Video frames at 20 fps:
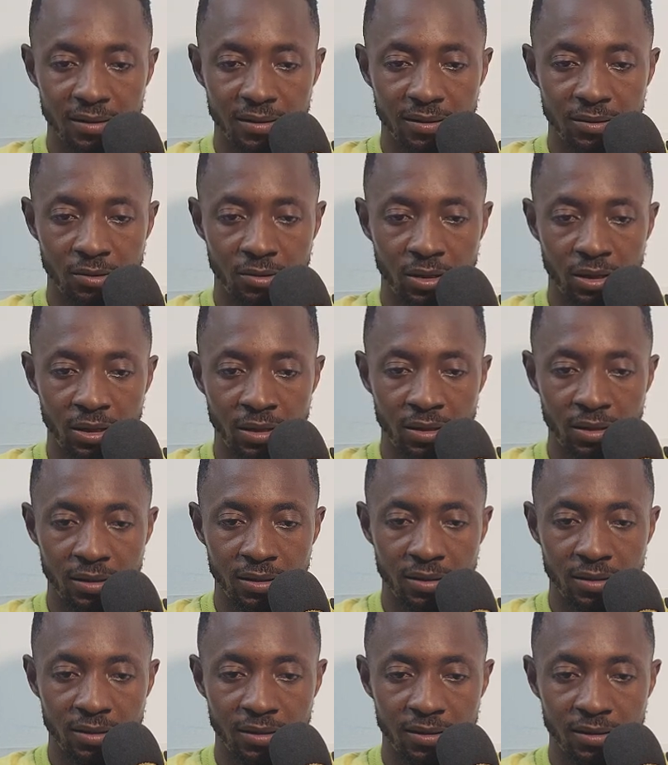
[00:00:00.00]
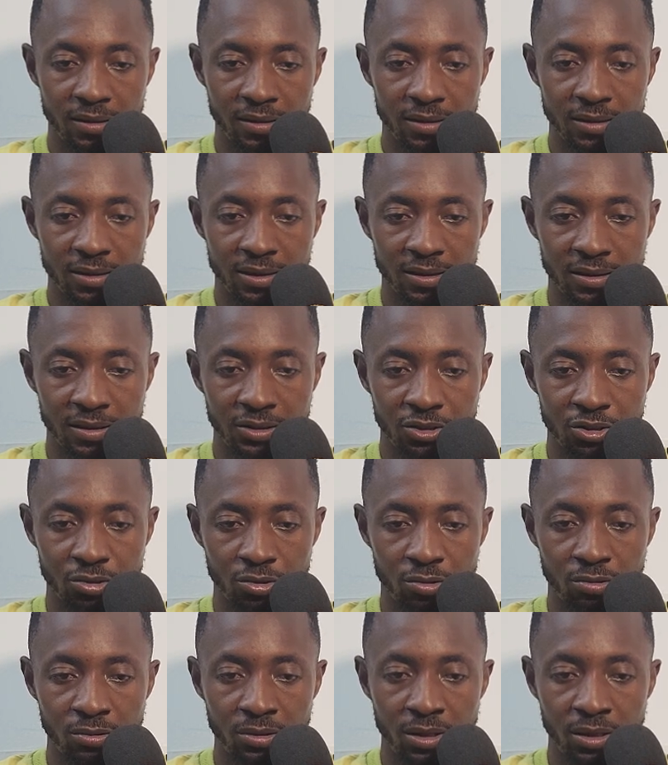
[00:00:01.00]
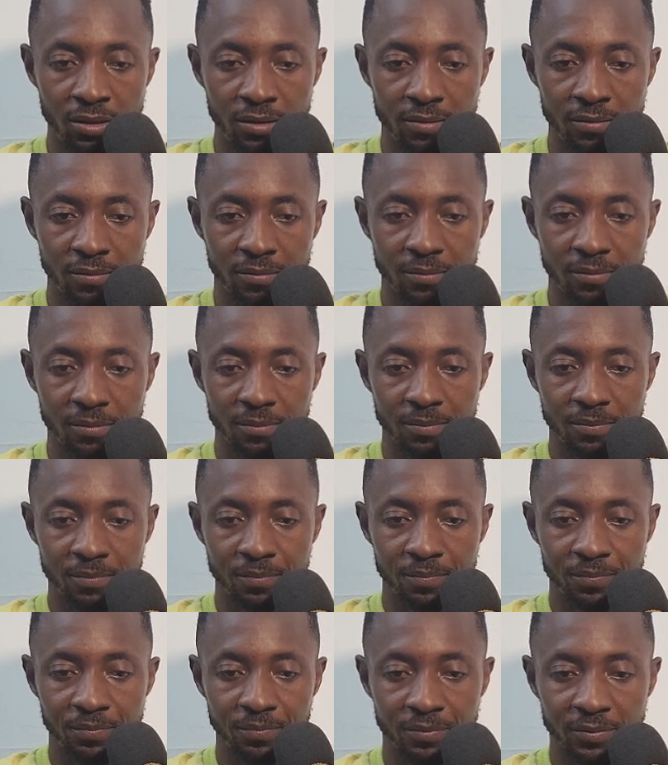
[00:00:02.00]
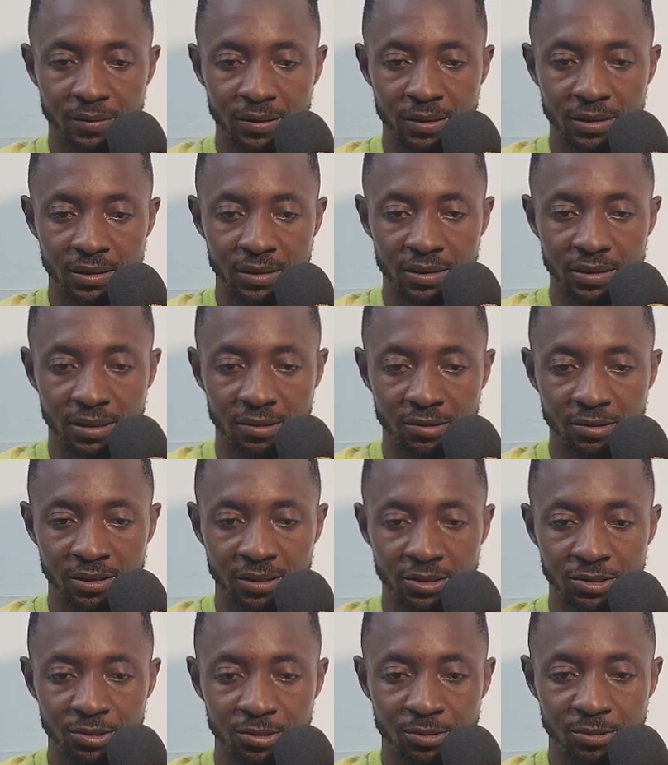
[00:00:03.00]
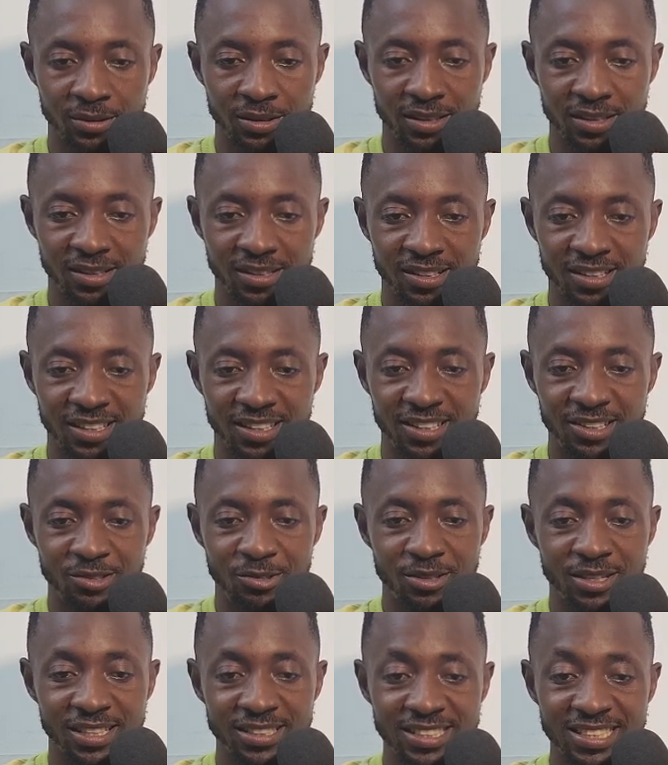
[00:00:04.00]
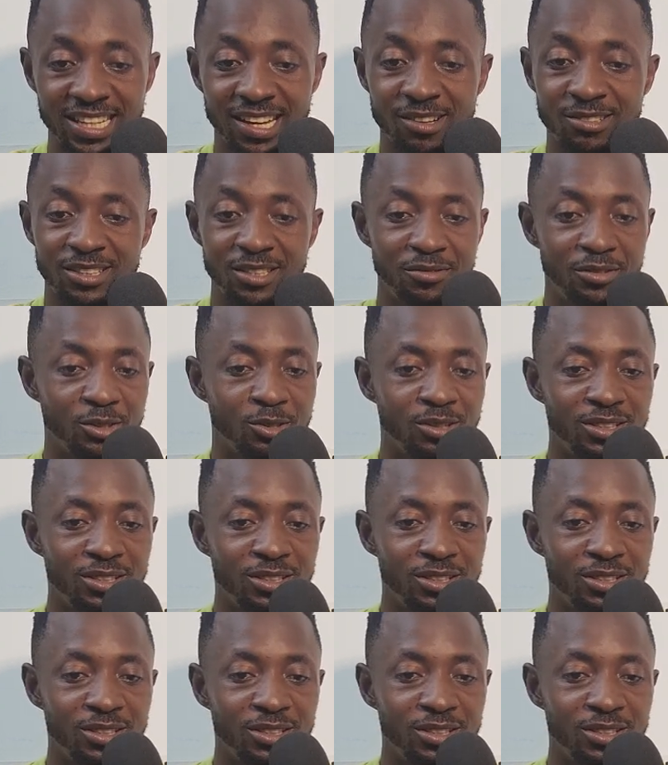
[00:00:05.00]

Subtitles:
Okay, this is the shoulder. This is another shoulder. You can see how difficult